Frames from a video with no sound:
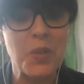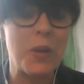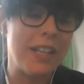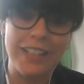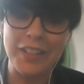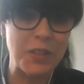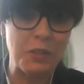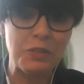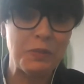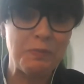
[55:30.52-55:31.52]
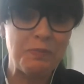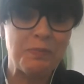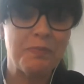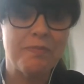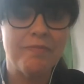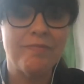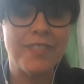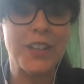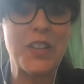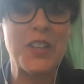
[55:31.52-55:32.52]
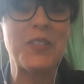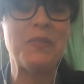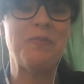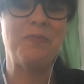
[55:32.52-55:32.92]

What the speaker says: quickly enough. Thank you.